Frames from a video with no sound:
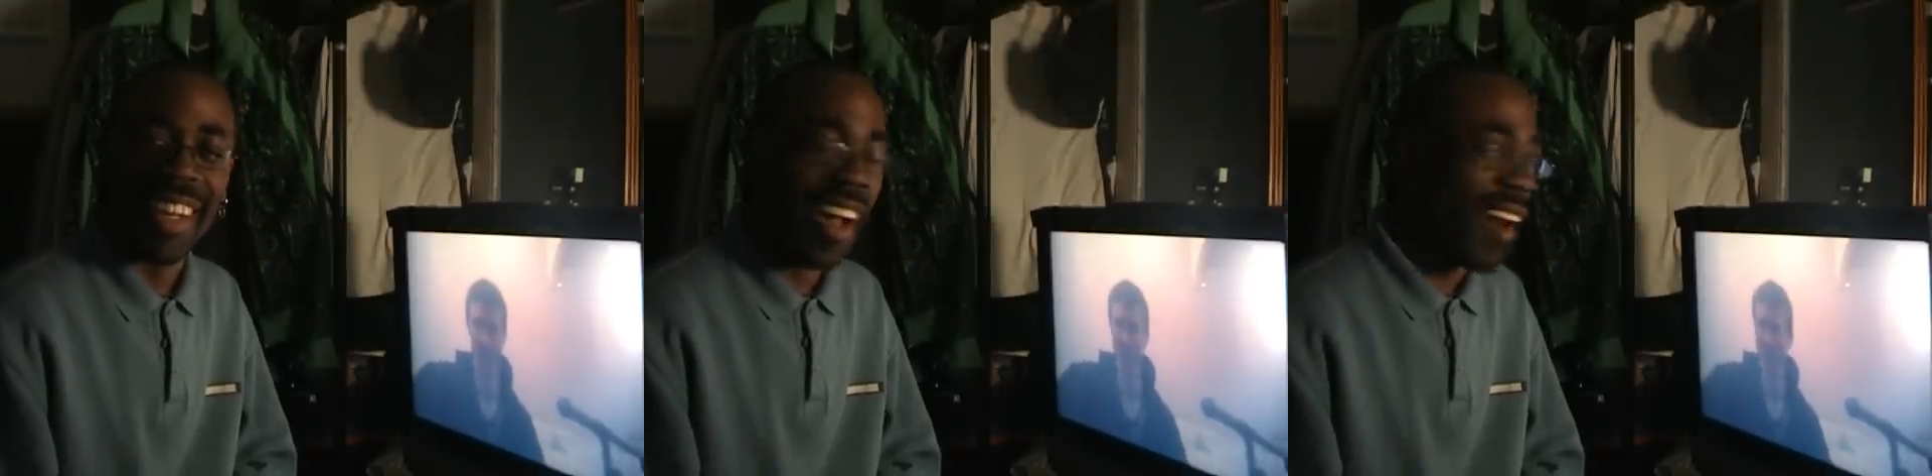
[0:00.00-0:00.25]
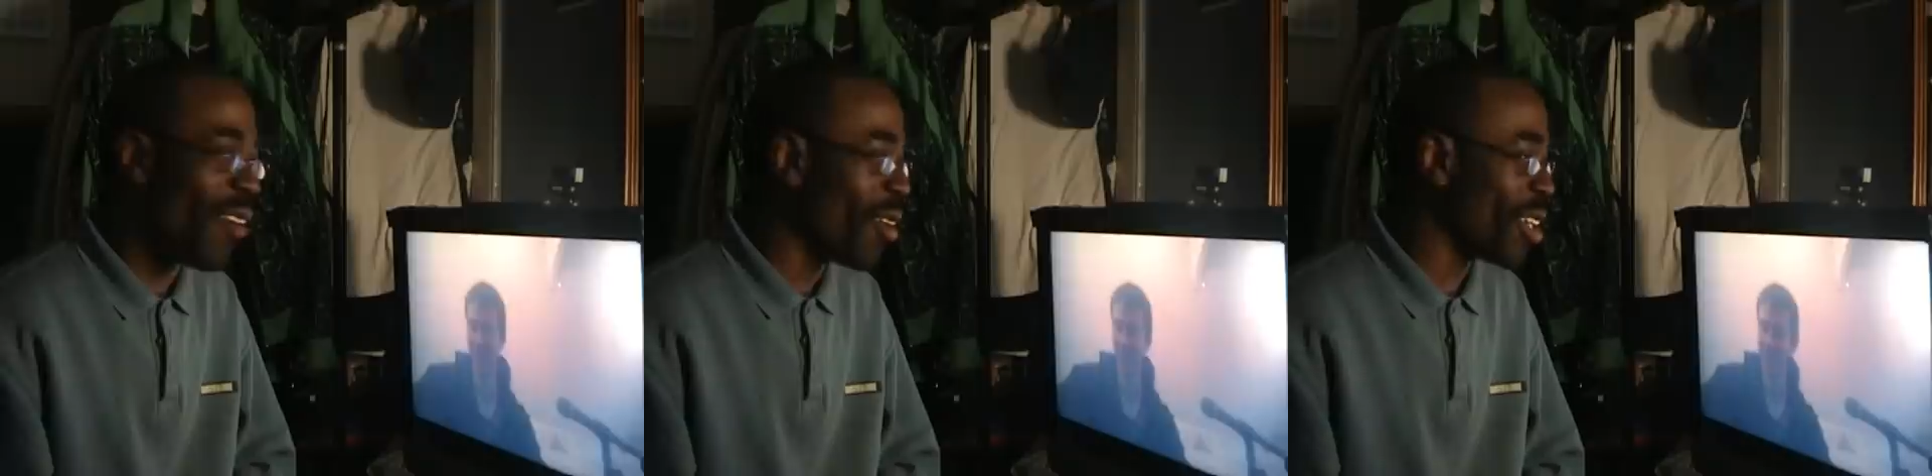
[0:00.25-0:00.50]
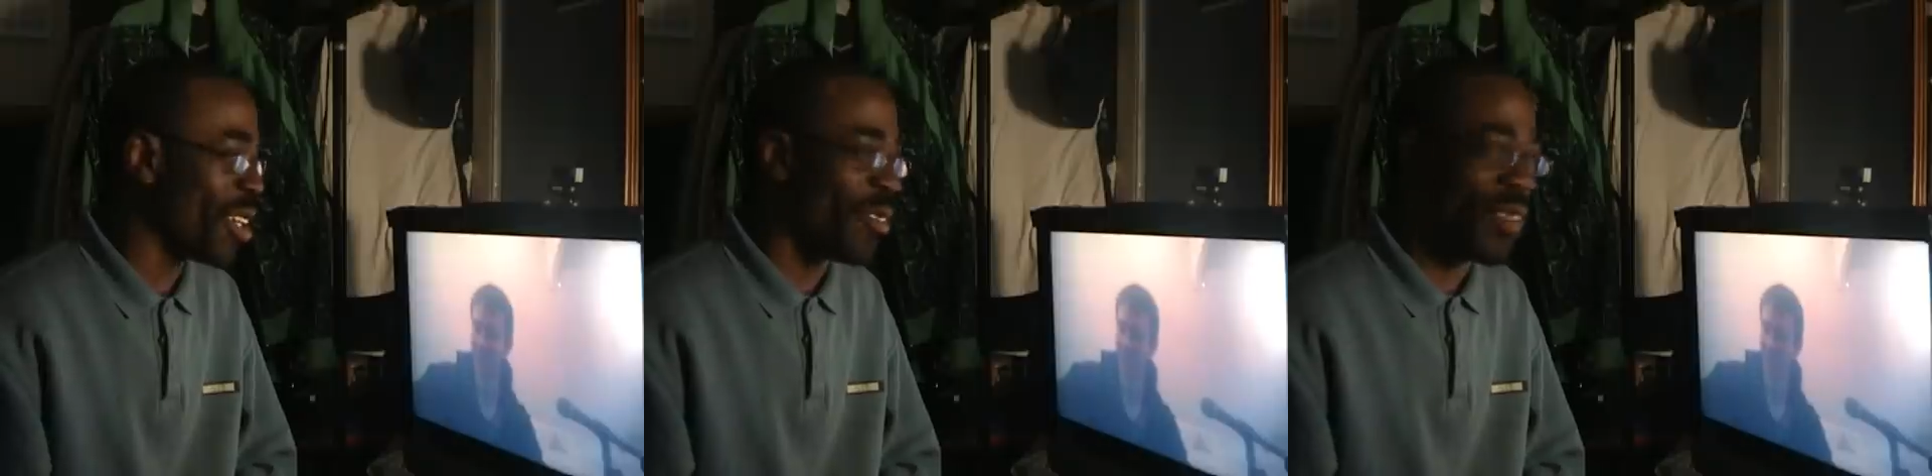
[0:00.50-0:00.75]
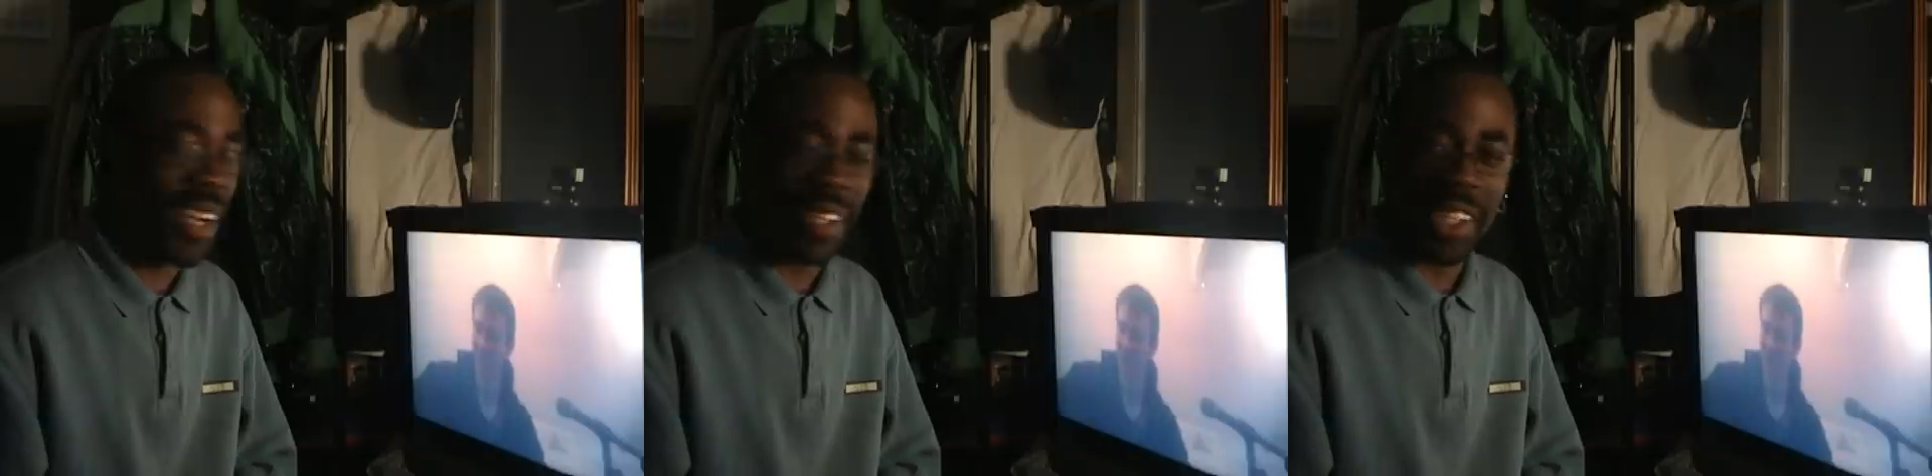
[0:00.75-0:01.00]
what did
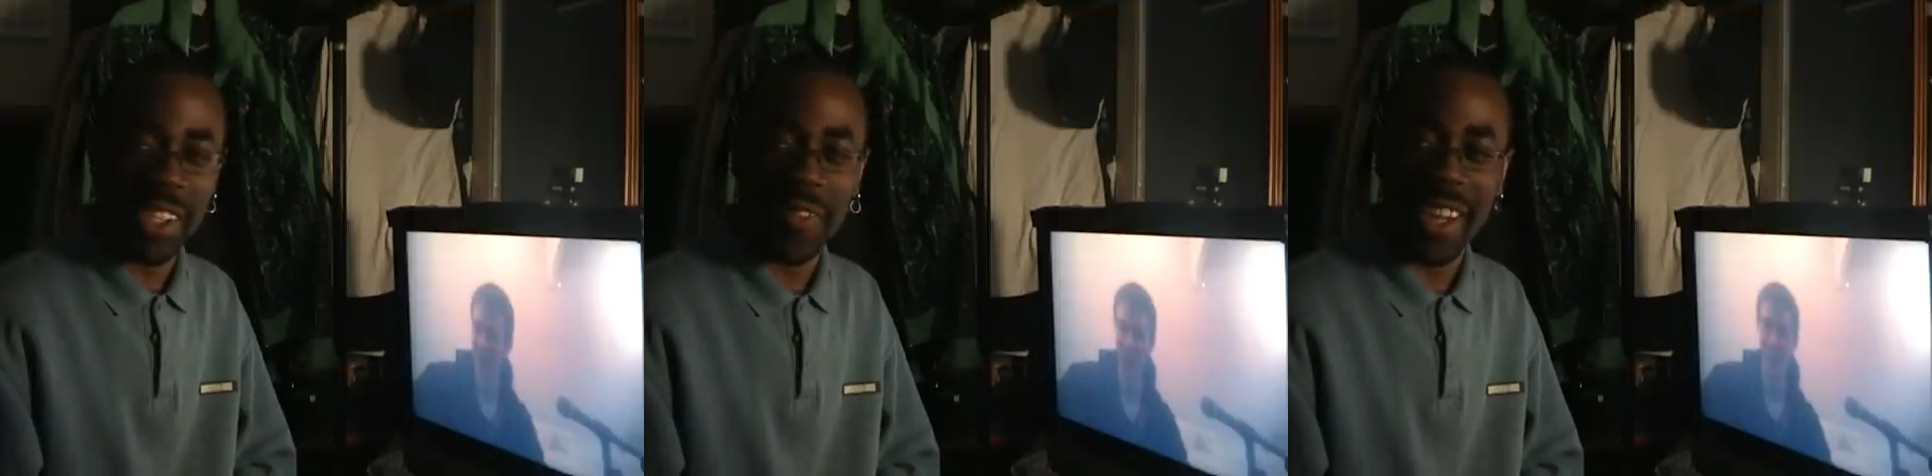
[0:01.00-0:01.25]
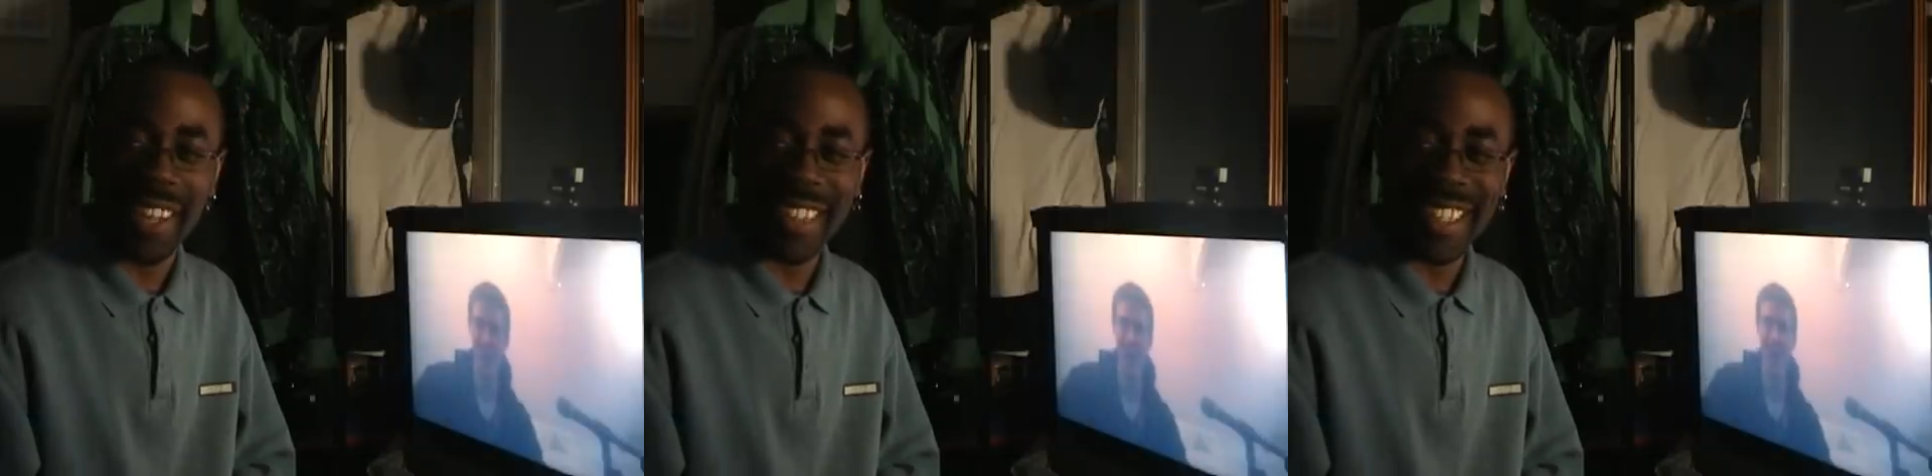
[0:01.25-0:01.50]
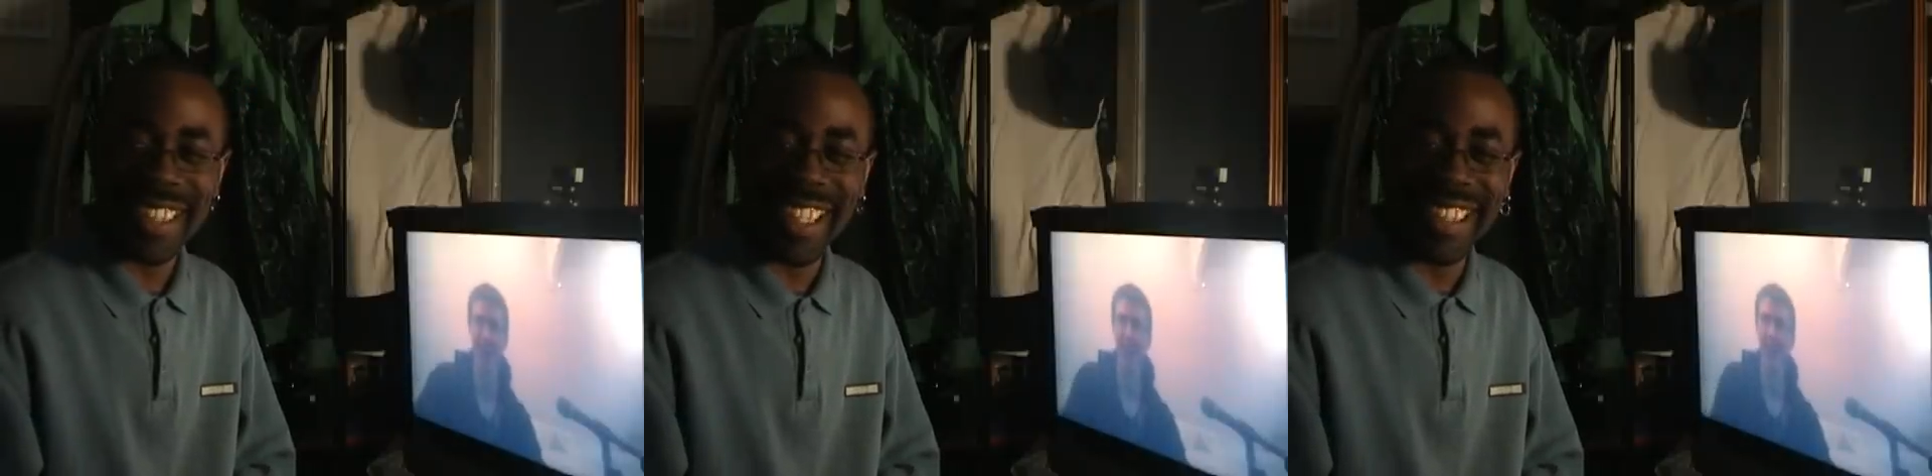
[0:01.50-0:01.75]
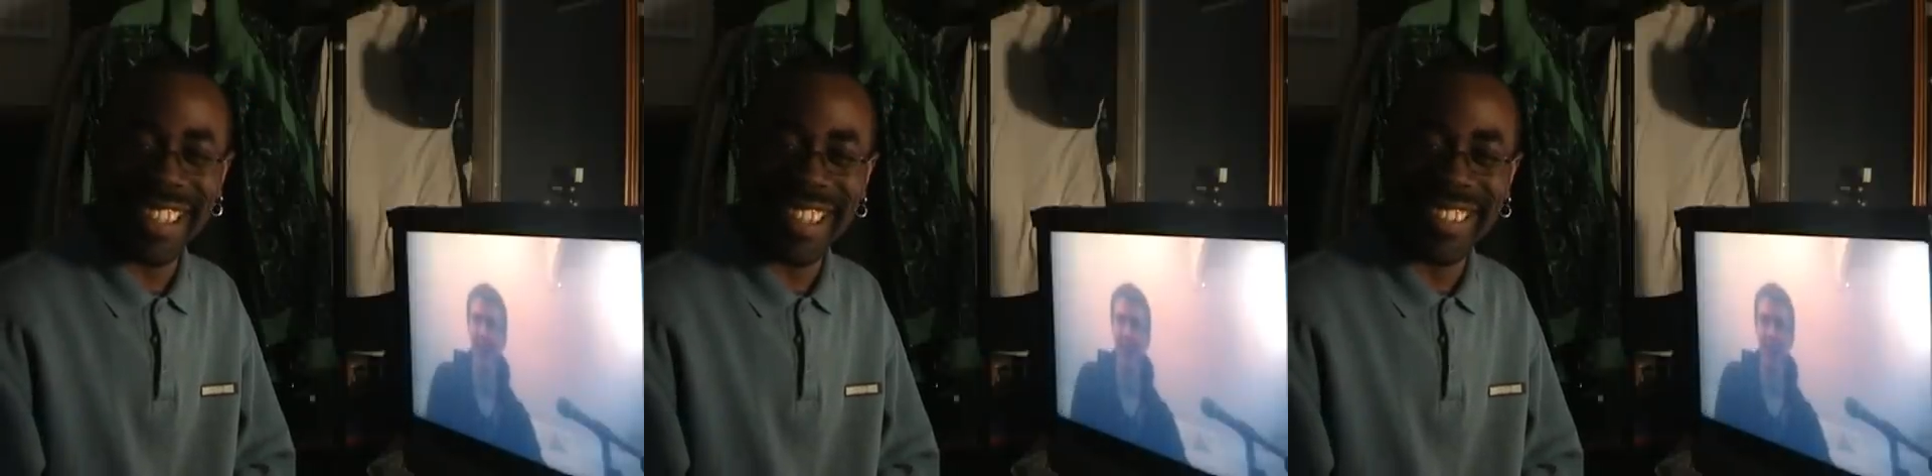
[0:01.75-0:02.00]
you think? Did you I think mean, I was going to
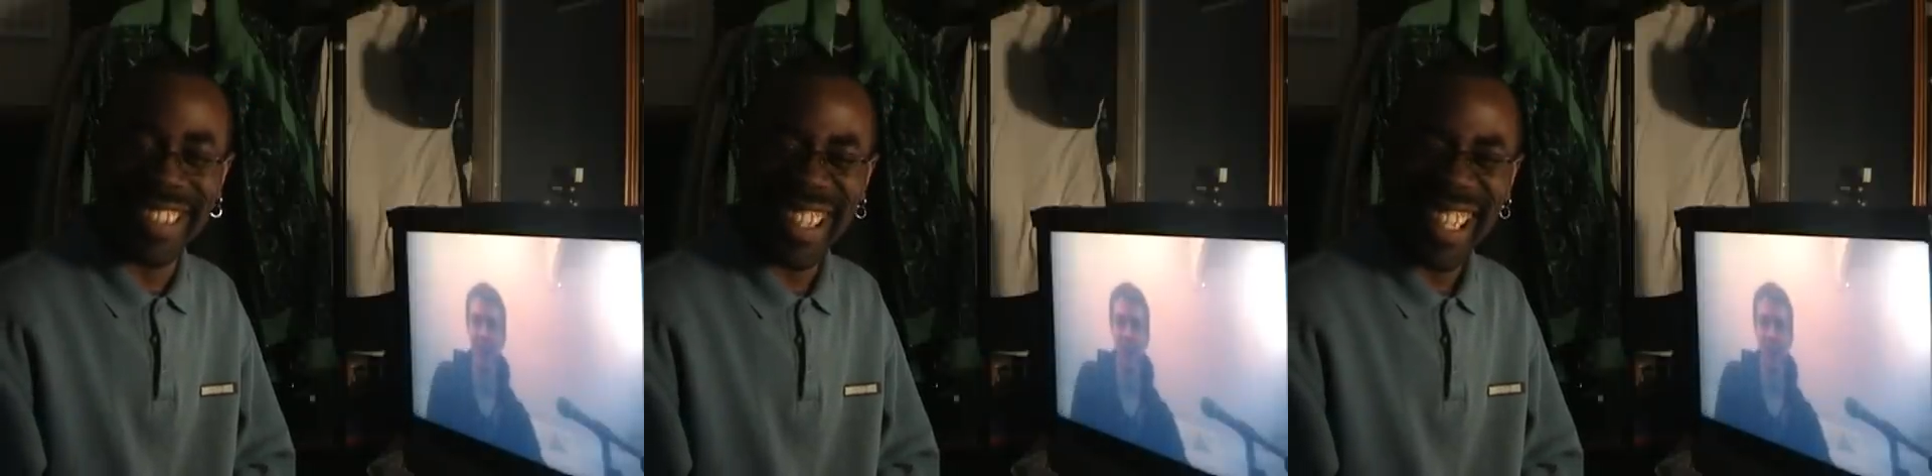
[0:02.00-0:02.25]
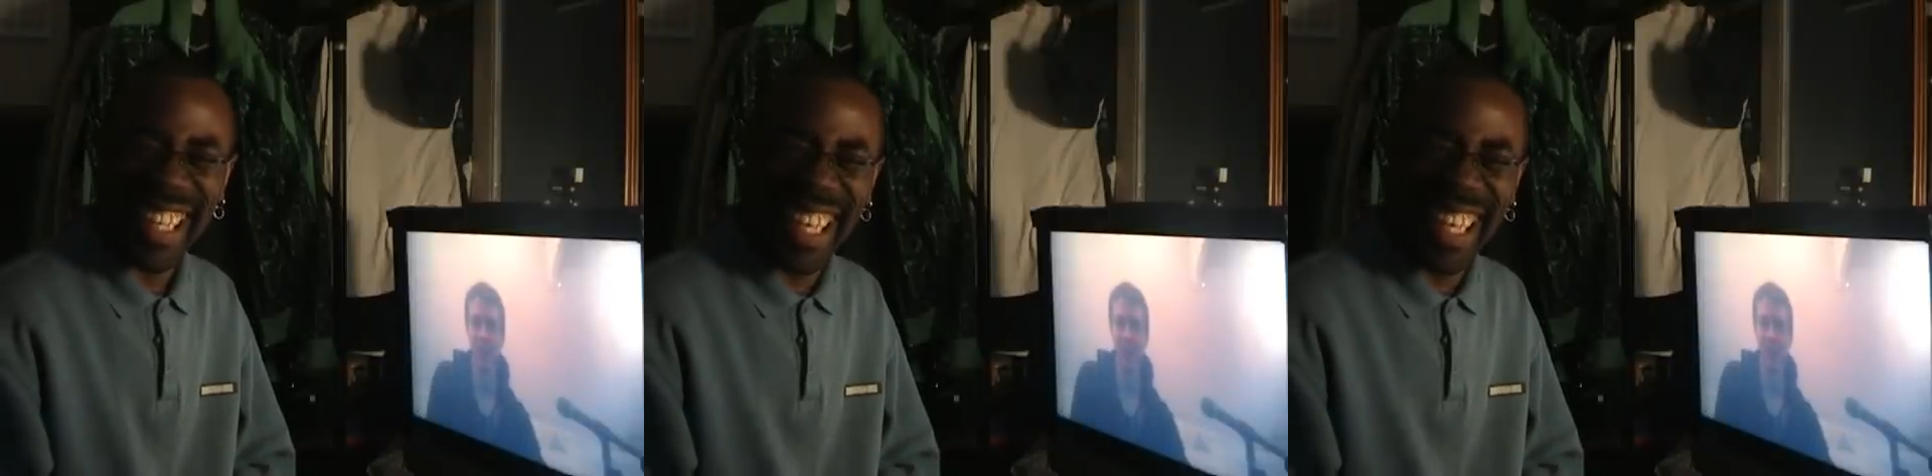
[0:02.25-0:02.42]
say Shield?